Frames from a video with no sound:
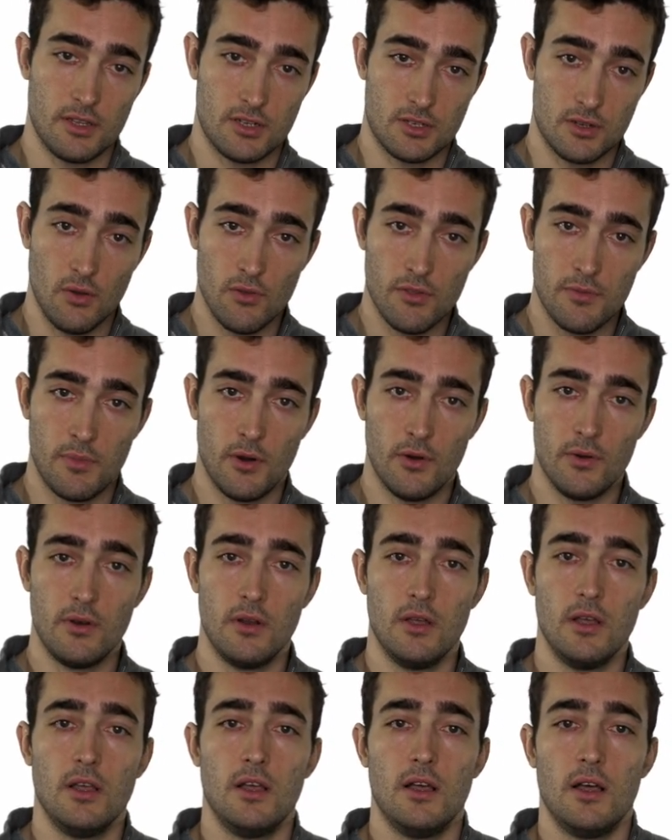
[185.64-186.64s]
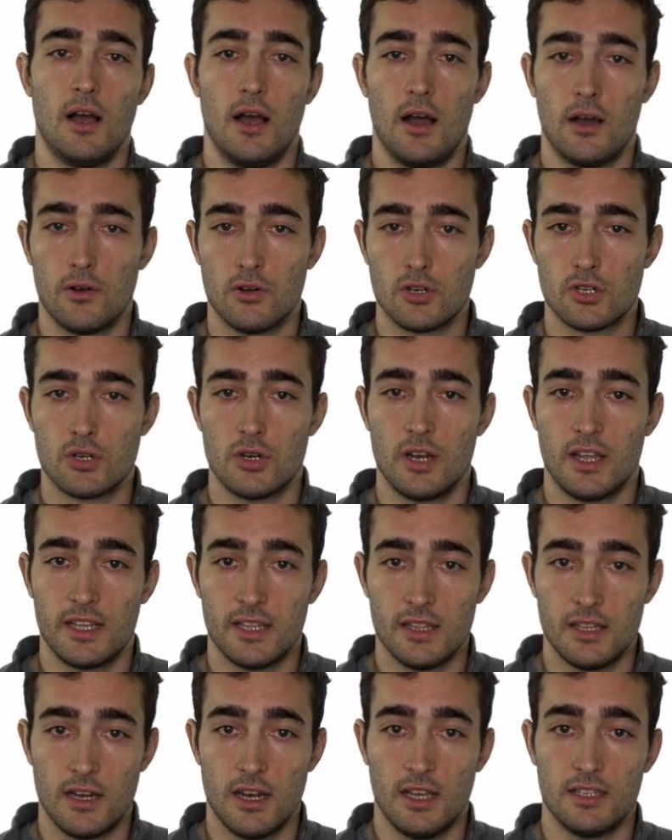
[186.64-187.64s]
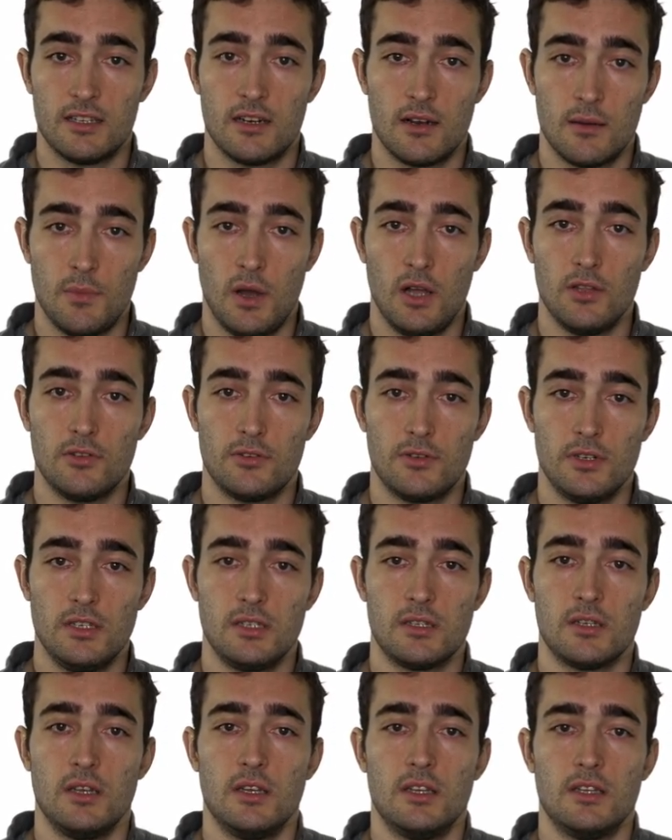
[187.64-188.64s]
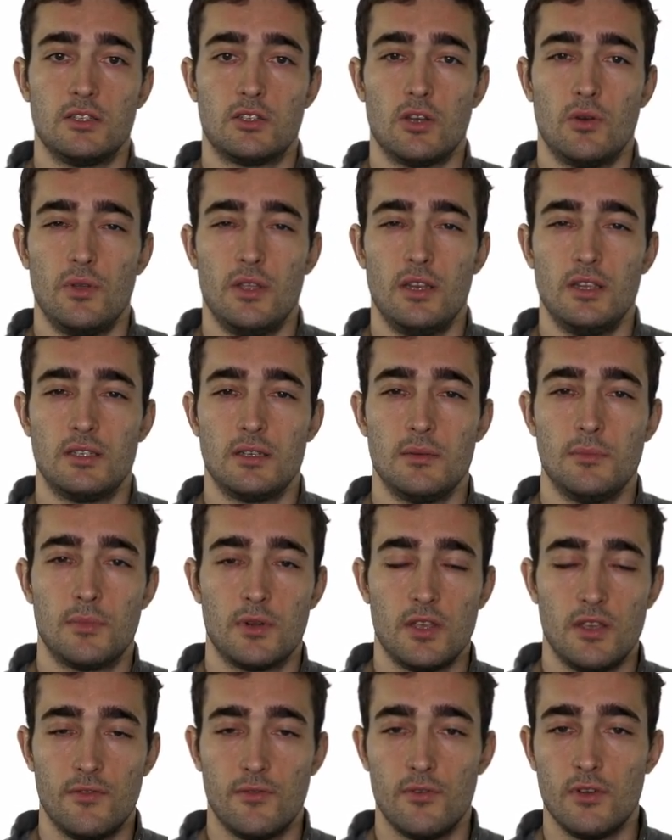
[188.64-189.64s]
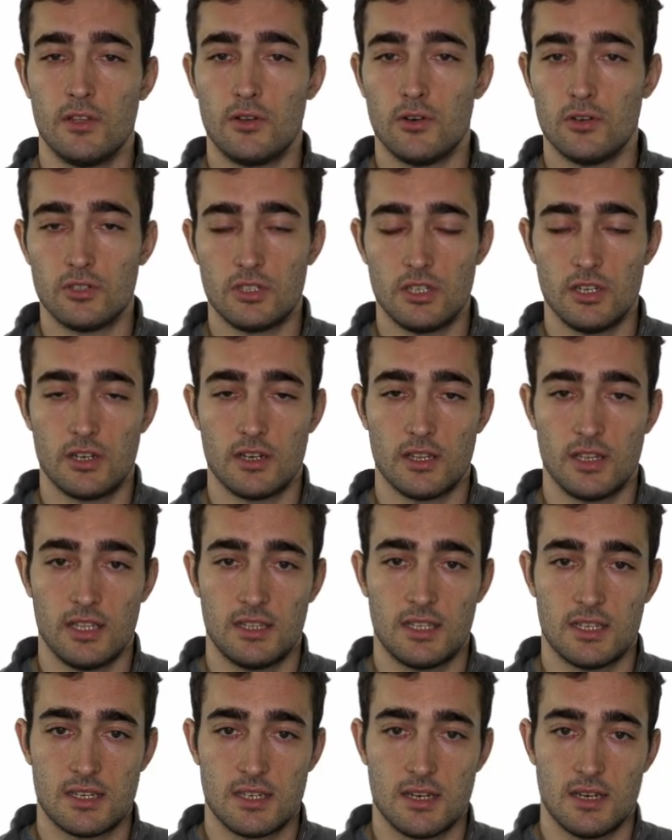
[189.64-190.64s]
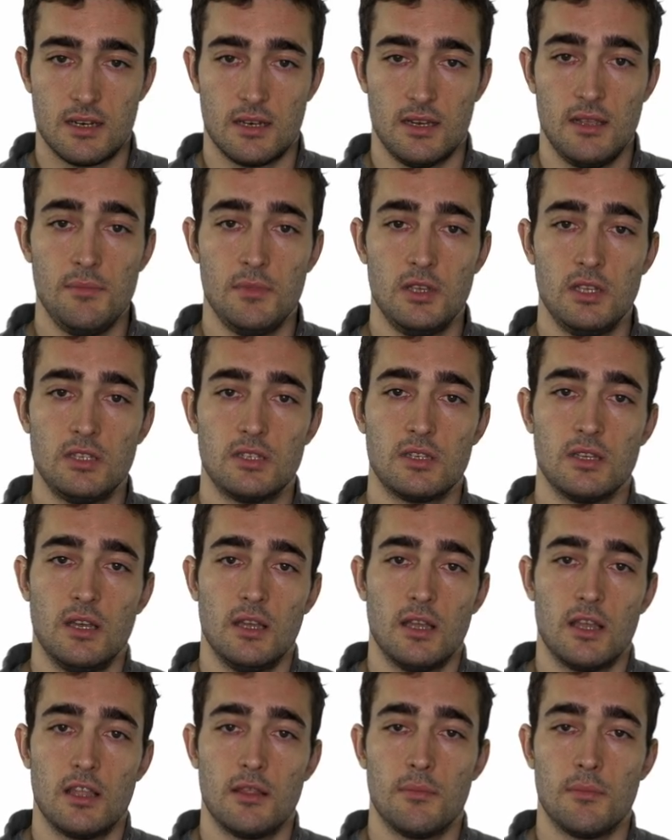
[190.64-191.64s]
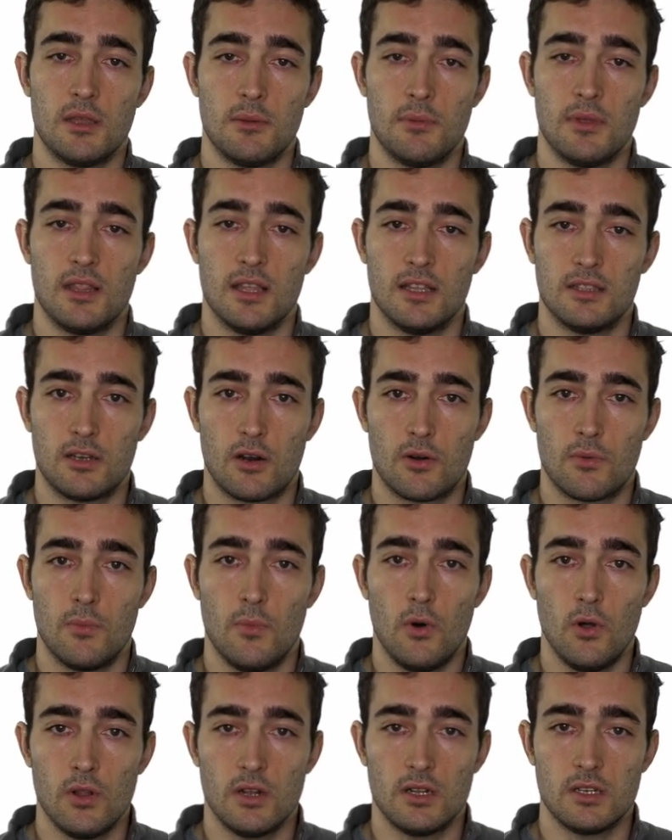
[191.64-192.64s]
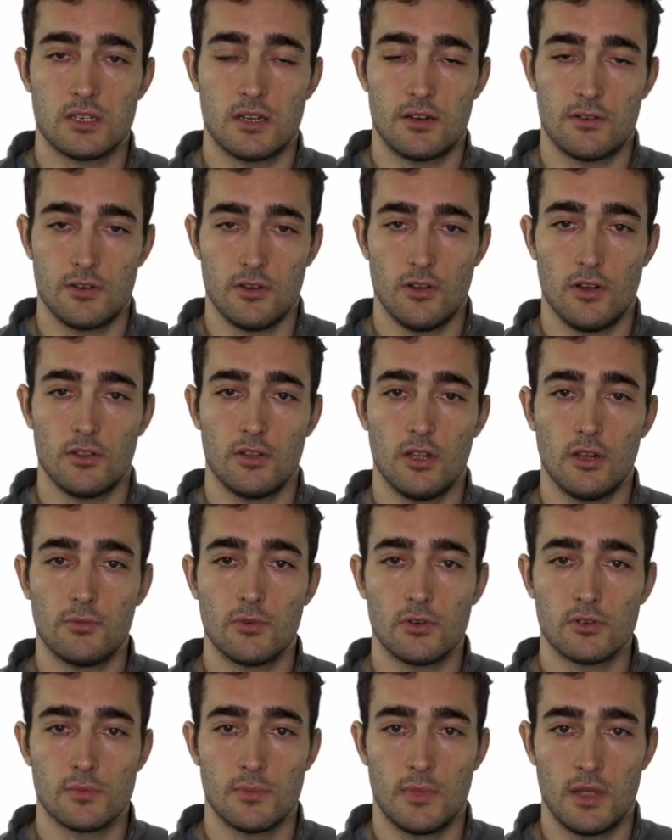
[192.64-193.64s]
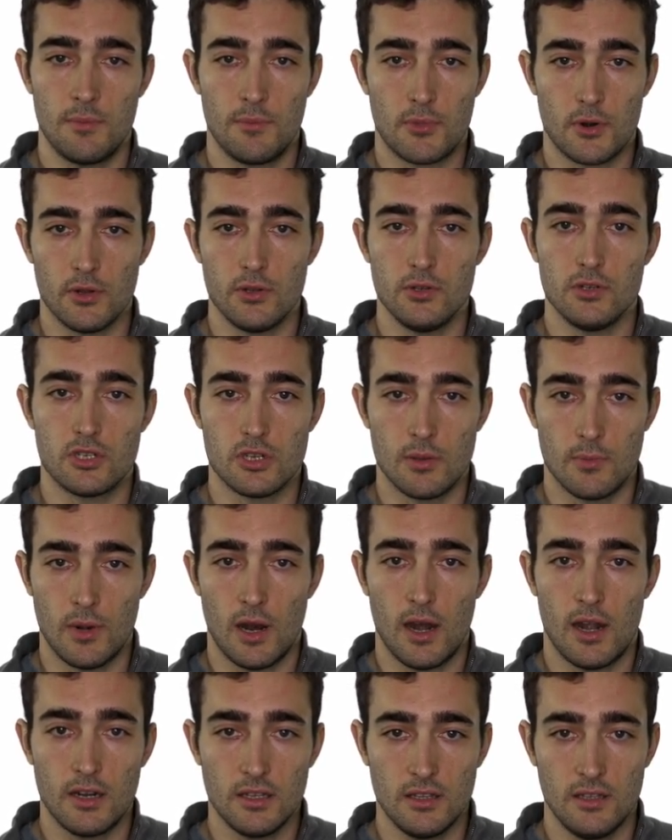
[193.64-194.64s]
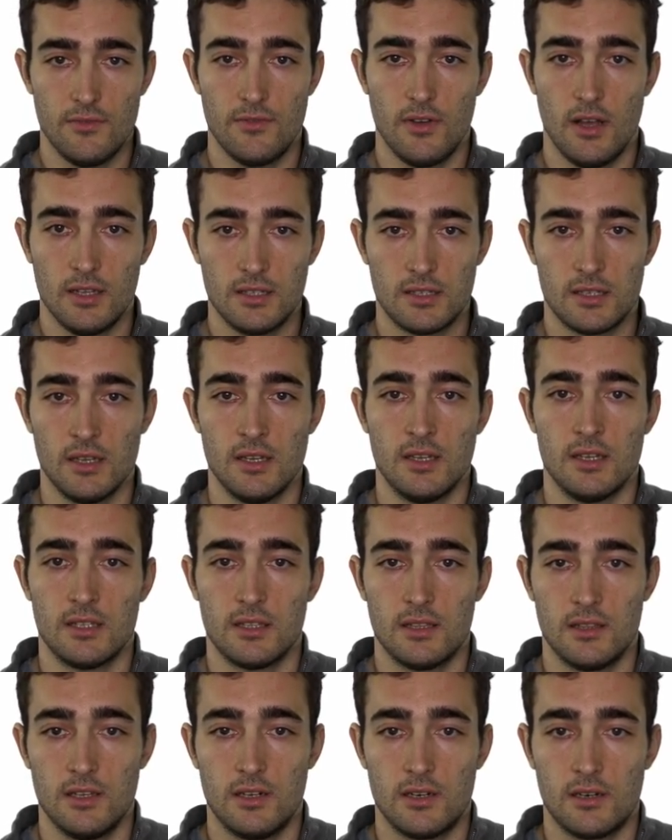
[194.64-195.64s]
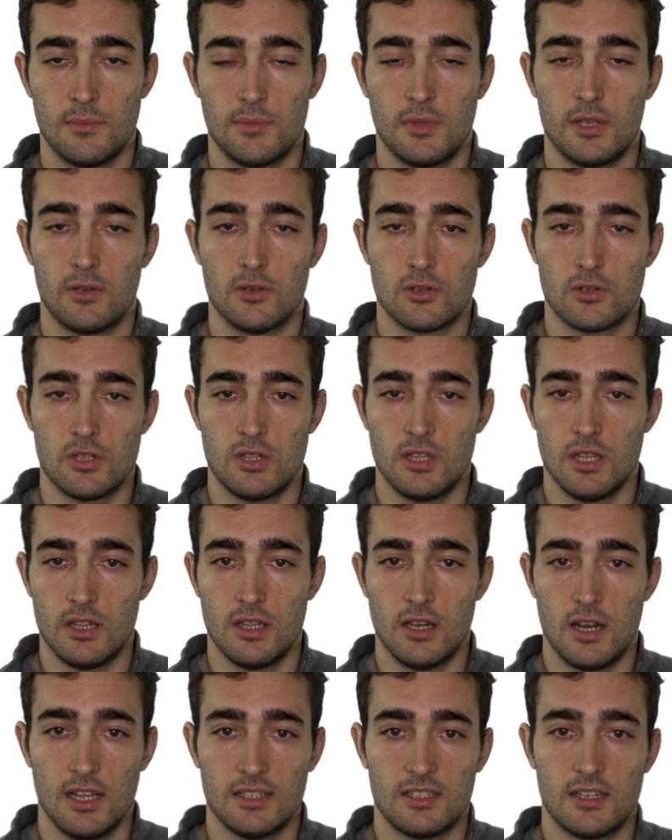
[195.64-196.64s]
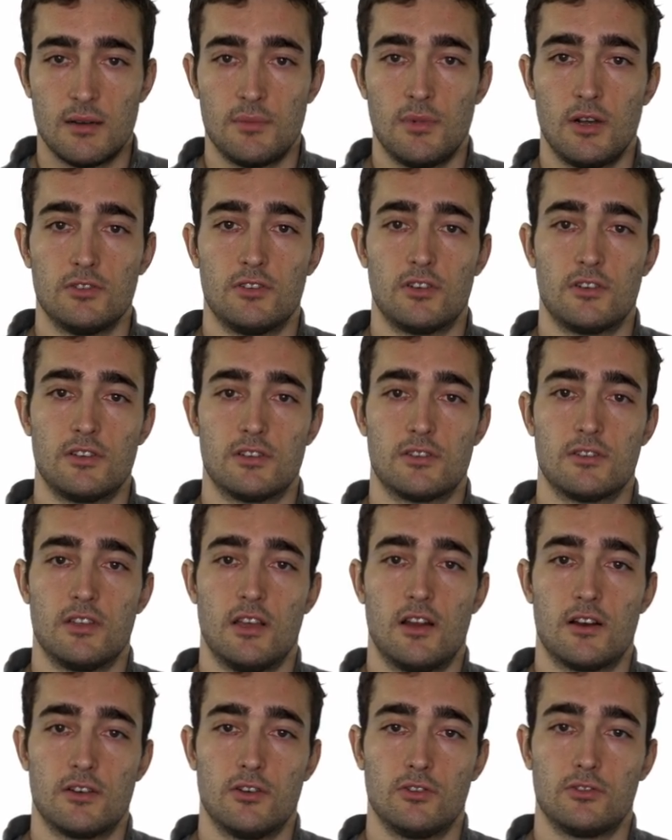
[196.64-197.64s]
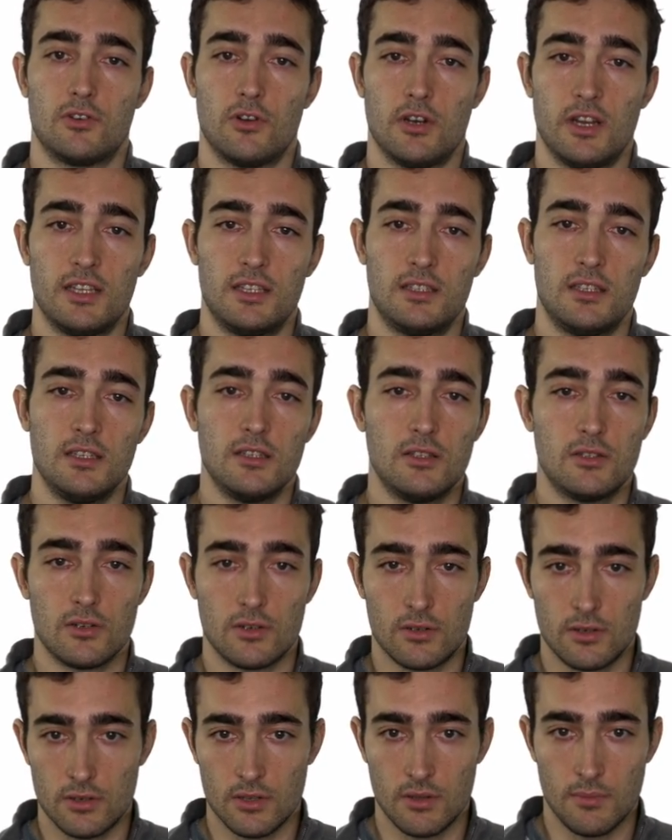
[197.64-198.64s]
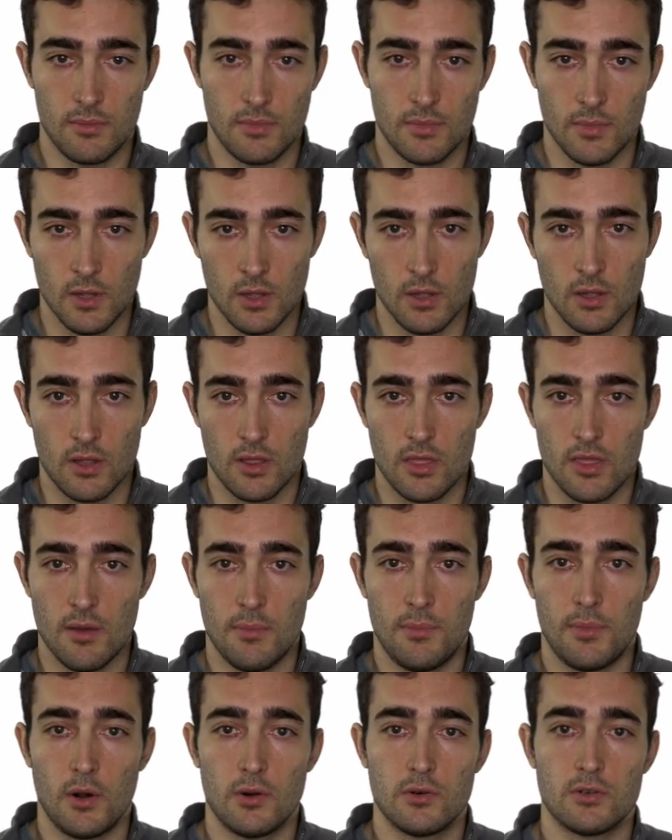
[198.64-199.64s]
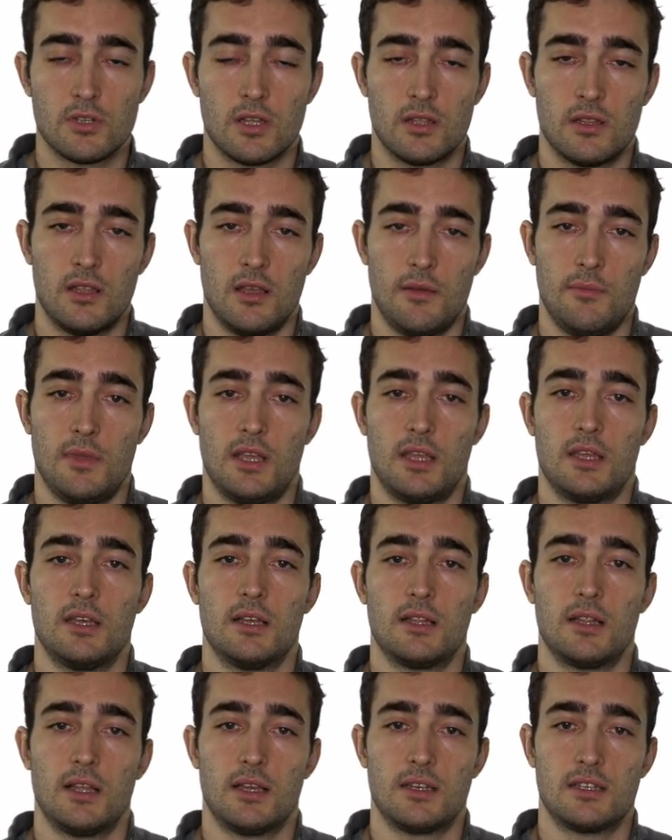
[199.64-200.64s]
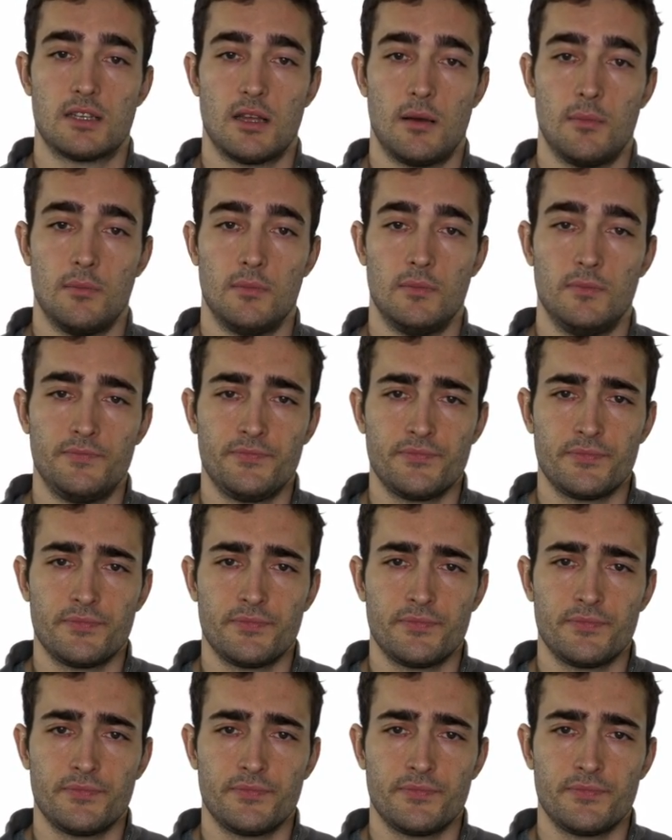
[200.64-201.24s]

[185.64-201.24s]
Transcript: South Pole, and also like in the lateral boundaries. So it is, if we consider that as an image, it may be that our models, our neural networks, may produce some artifacts there because the lateral boundaries, they are not connected, or the poles, they may get like some